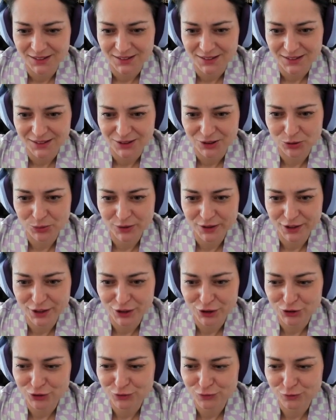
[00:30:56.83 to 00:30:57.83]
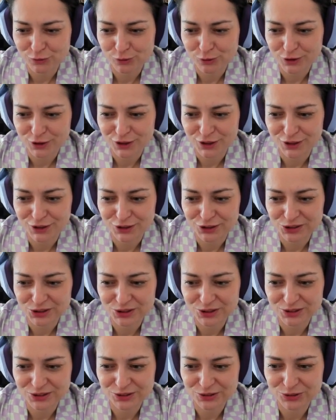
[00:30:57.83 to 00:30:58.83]
queen h4
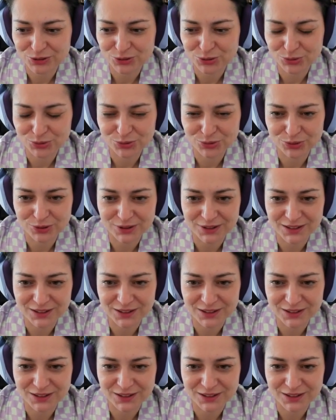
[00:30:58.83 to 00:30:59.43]
is too